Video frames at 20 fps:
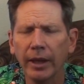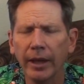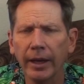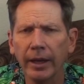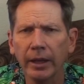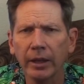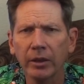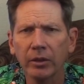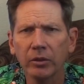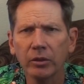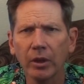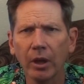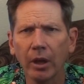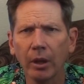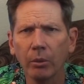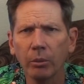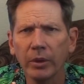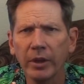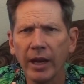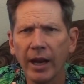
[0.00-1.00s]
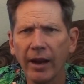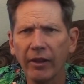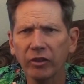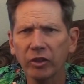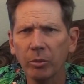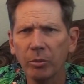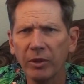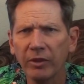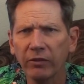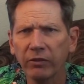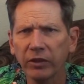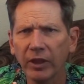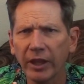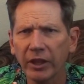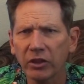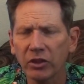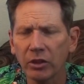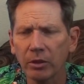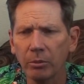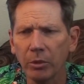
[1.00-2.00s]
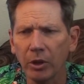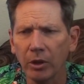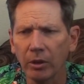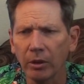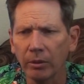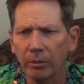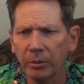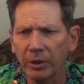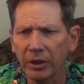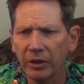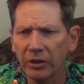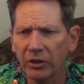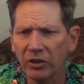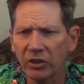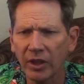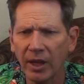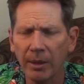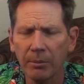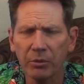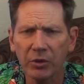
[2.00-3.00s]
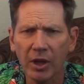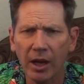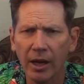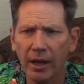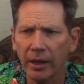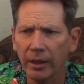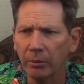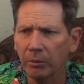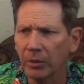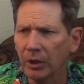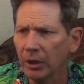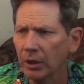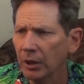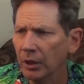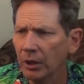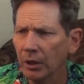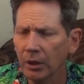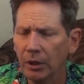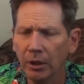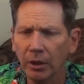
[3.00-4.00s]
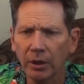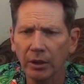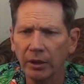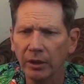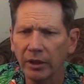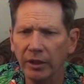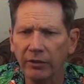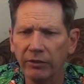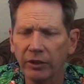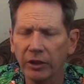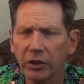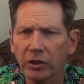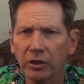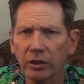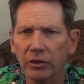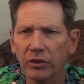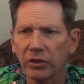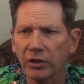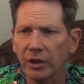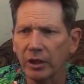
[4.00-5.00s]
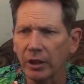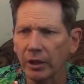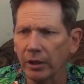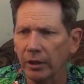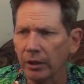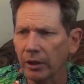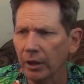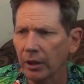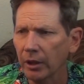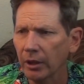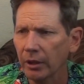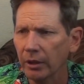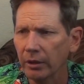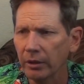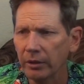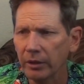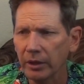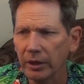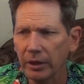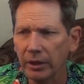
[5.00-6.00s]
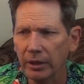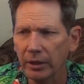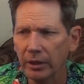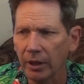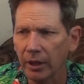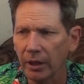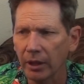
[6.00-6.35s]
And we have to be flexible, but at the same time, efficiency, the